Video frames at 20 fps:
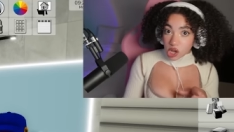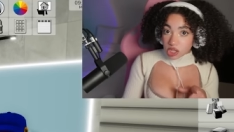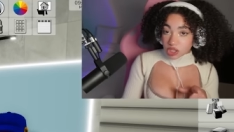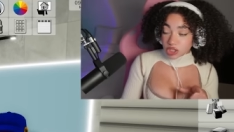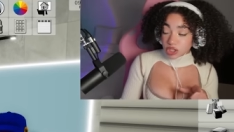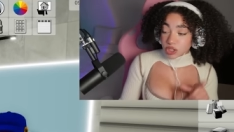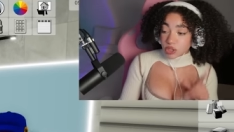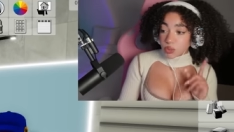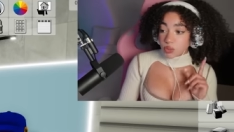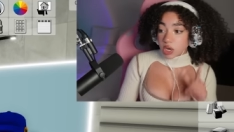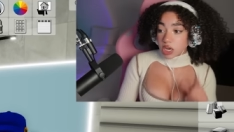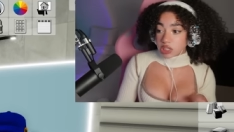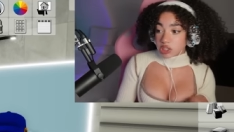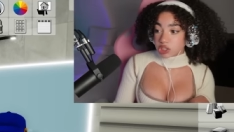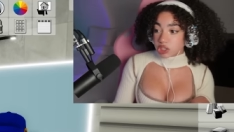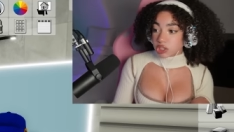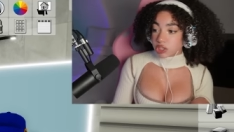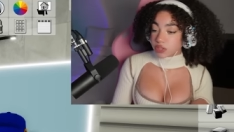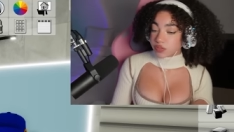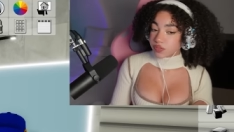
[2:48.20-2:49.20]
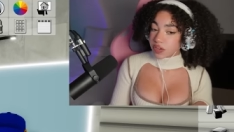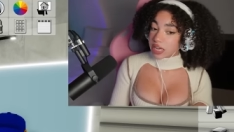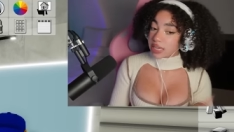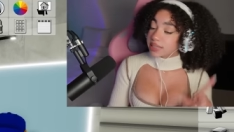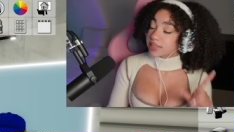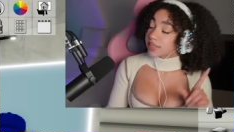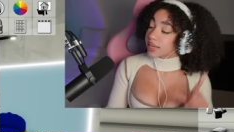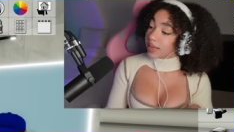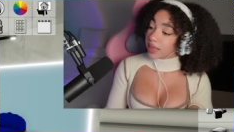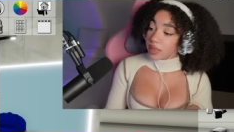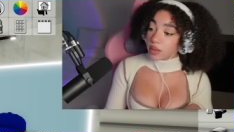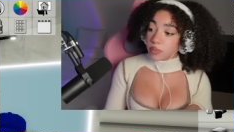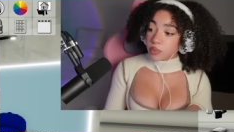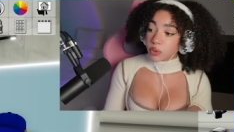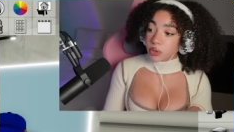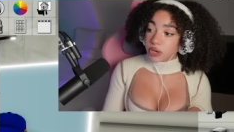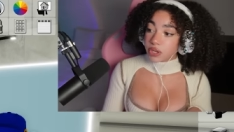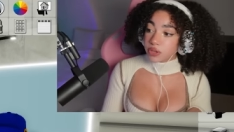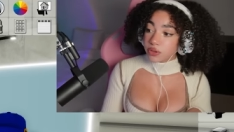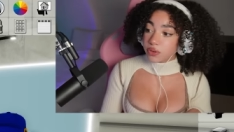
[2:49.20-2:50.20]
also washing your face in the
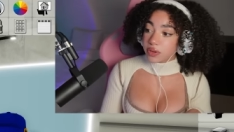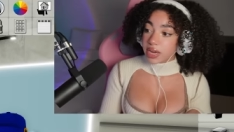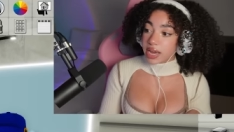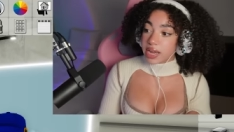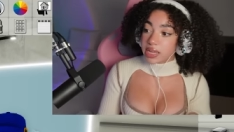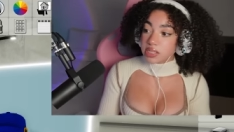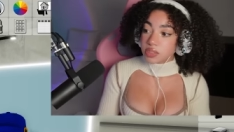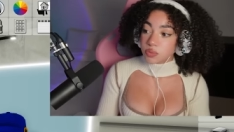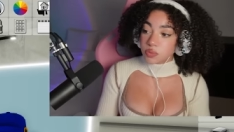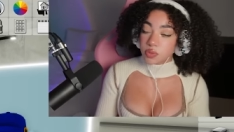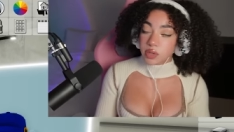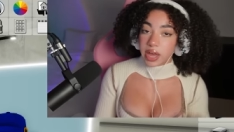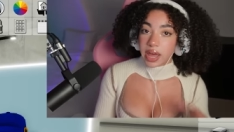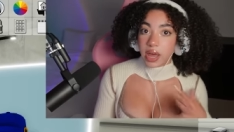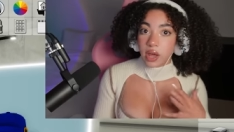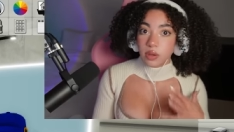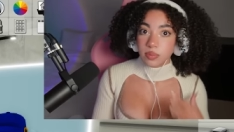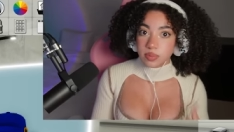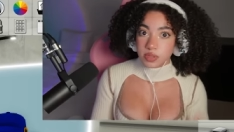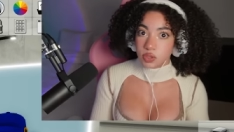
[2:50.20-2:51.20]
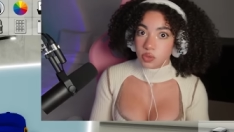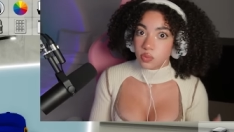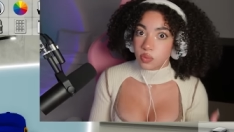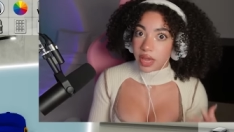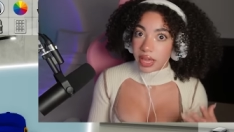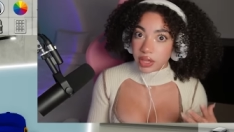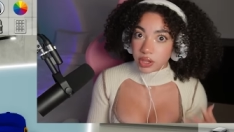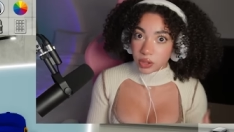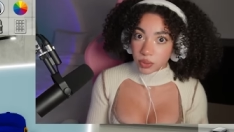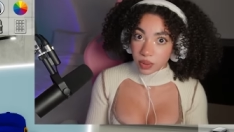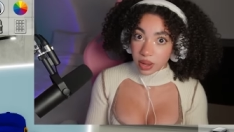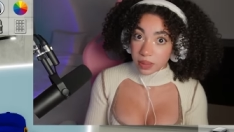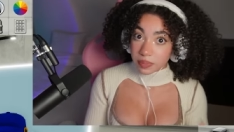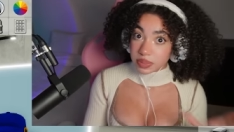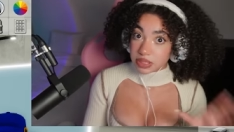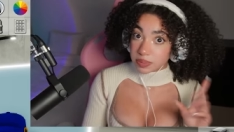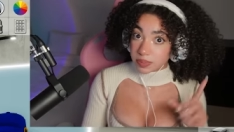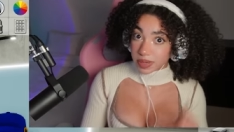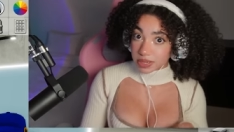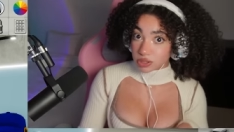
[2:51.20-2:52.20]
morning, you guys, will help to wake you up,
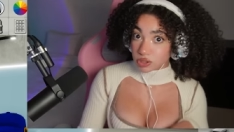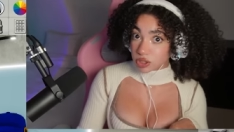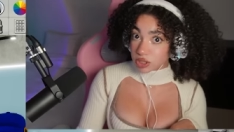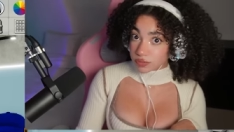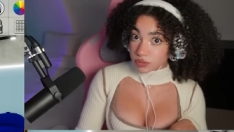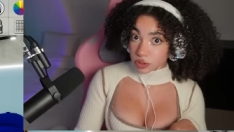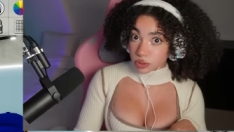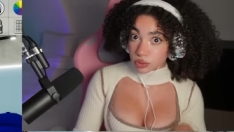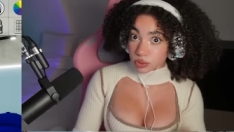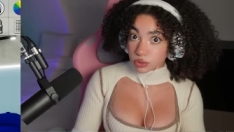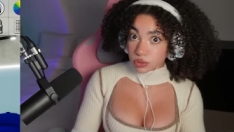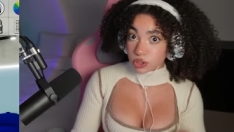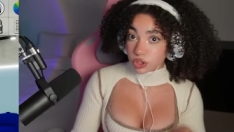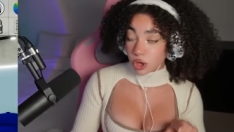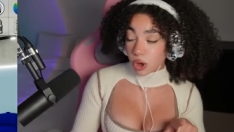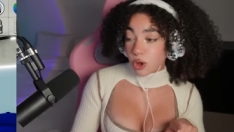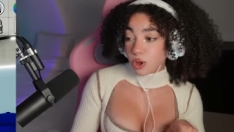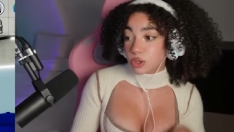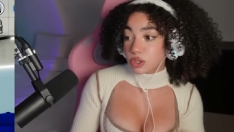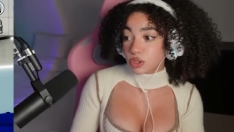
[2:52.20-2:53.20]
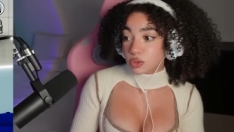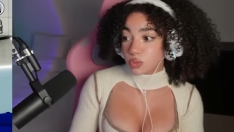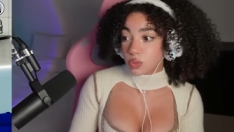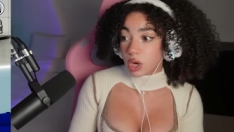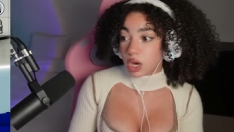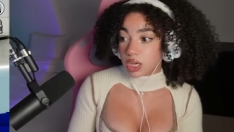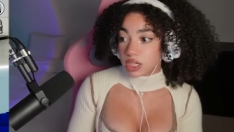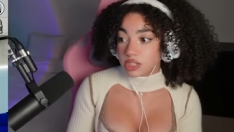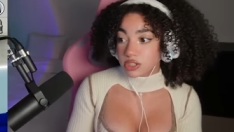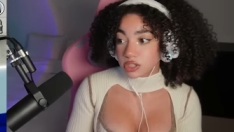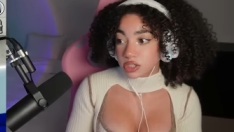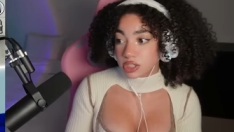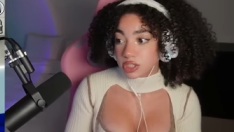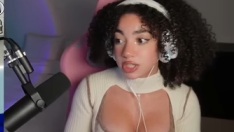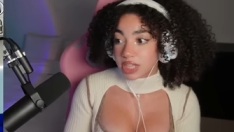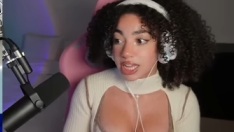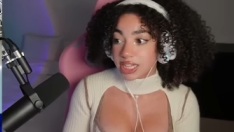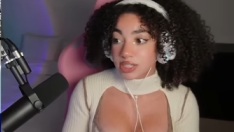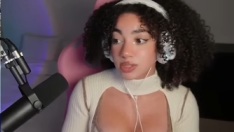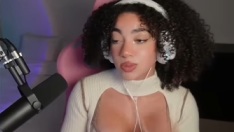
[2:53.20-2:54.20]
especially if you use cold water. So
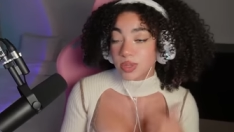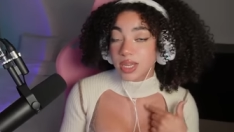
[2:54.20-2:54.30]
that's